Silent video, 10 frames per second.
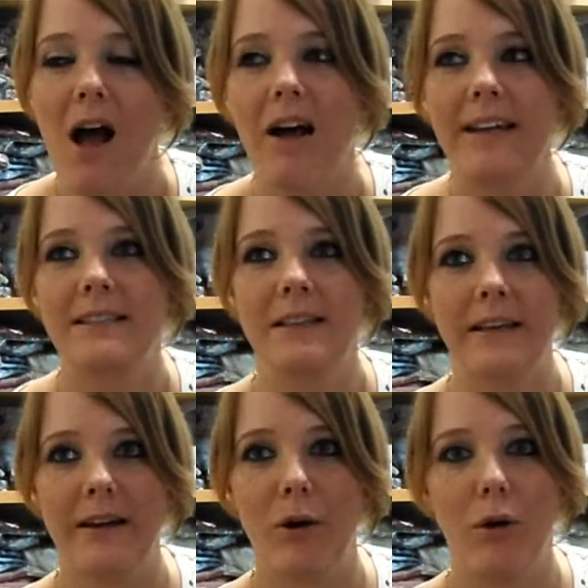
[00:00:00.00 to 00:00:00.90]

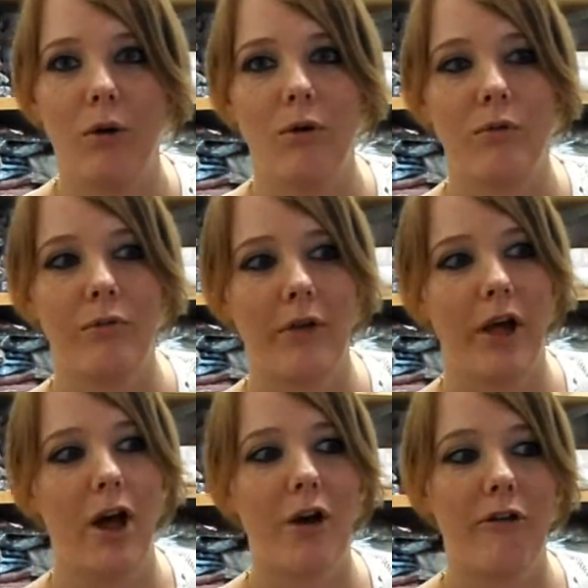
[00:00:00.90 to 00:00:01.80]
idea of
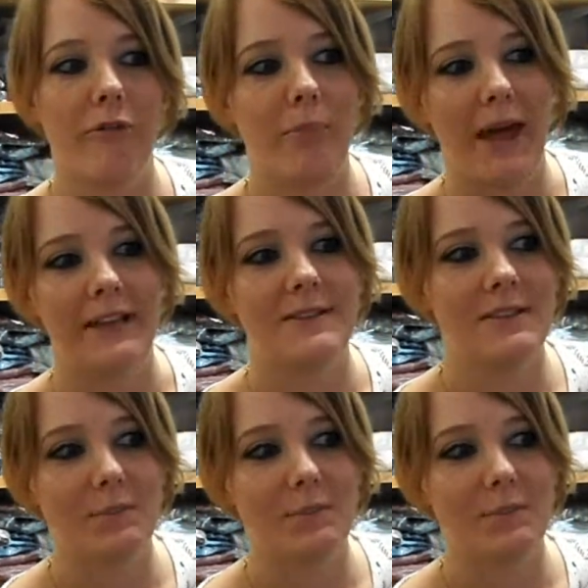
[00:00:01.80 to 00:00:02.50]
earth-based